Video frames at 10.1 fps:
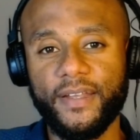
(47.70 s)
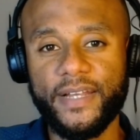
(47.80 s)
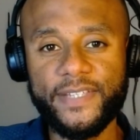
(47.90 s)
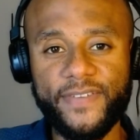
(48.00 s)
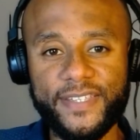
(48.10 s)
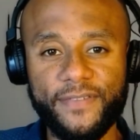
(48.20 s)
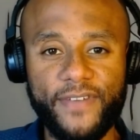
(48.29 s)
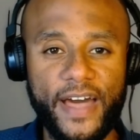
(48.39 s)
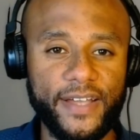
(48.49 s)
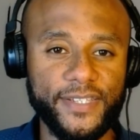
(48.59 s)
Let's face the
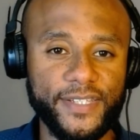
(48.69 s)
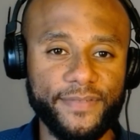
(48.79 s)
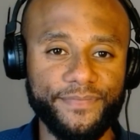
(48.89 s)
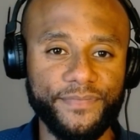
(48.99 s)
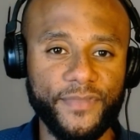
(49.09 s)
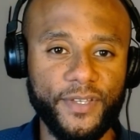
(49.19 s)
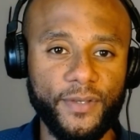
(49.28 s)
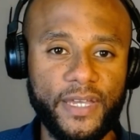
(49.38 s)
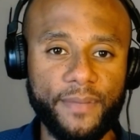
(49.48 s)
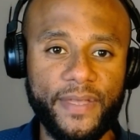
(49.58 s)
facts.
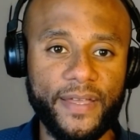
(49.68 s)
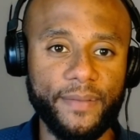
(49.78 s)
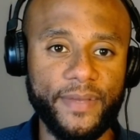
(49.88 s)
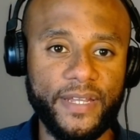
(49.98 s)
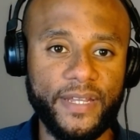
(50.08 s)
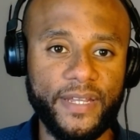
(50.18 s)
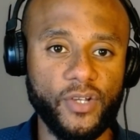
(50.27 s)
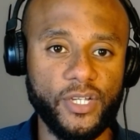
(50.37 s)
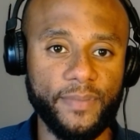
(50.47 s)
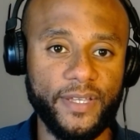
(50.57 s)
You didn't become an
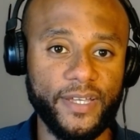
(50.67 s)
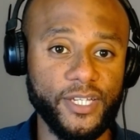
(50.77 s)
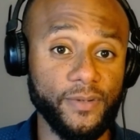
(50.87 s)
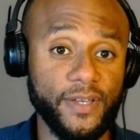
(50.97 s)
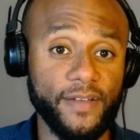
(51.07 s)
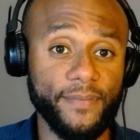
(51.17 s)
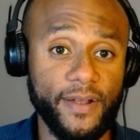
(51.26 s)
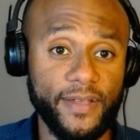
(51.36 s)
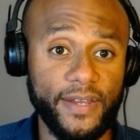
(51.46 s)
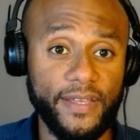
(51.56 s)
electrician because you love
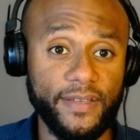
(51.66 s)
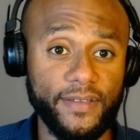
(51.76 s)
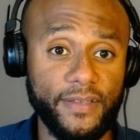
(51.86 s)
marketing.